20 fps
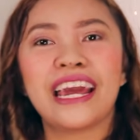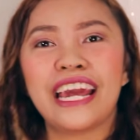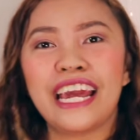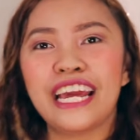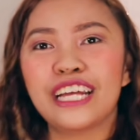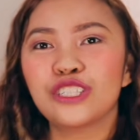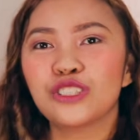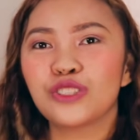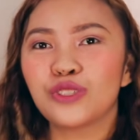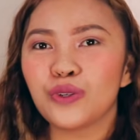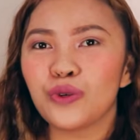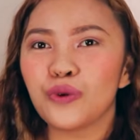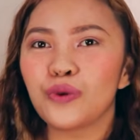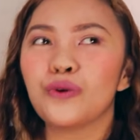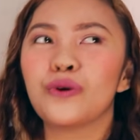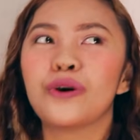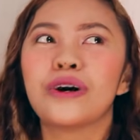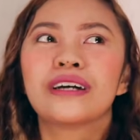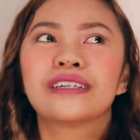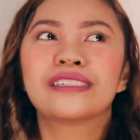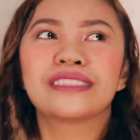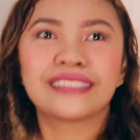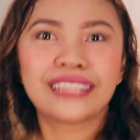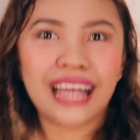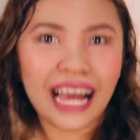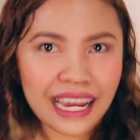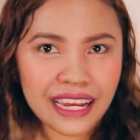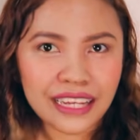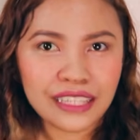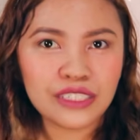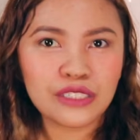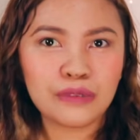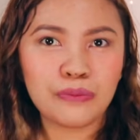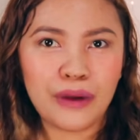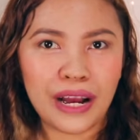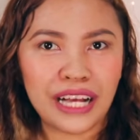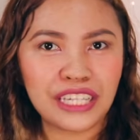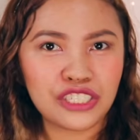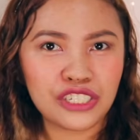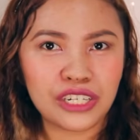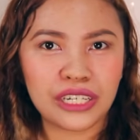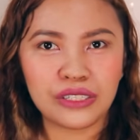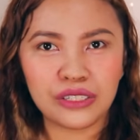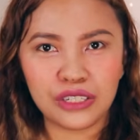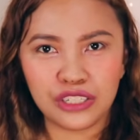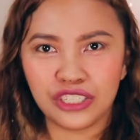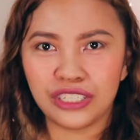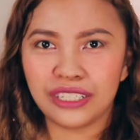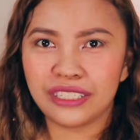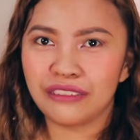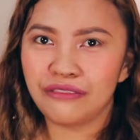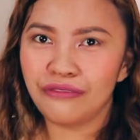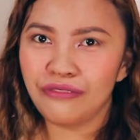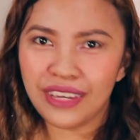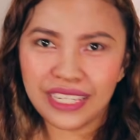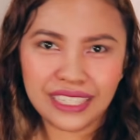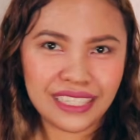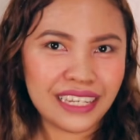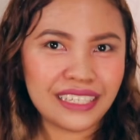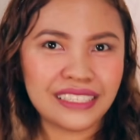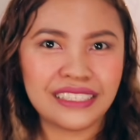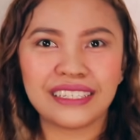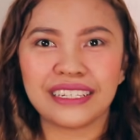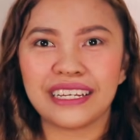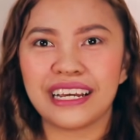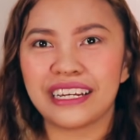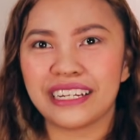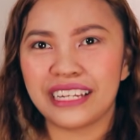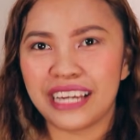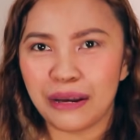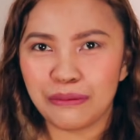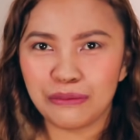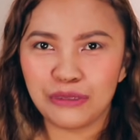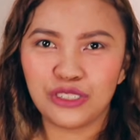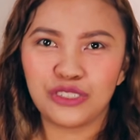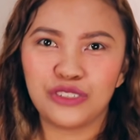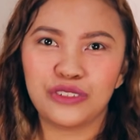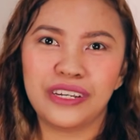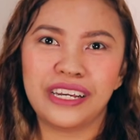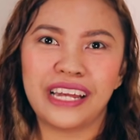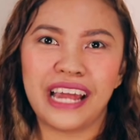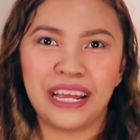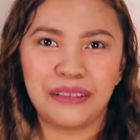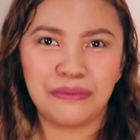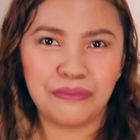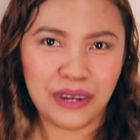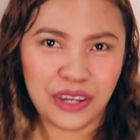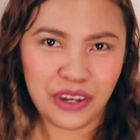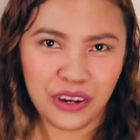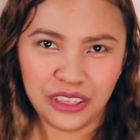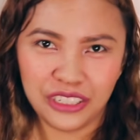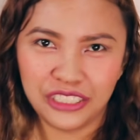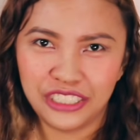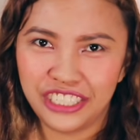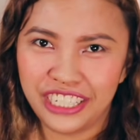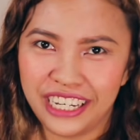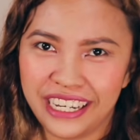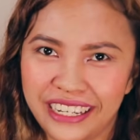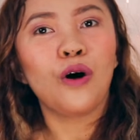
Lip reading: into science branches such as physics, chemistry, and biology.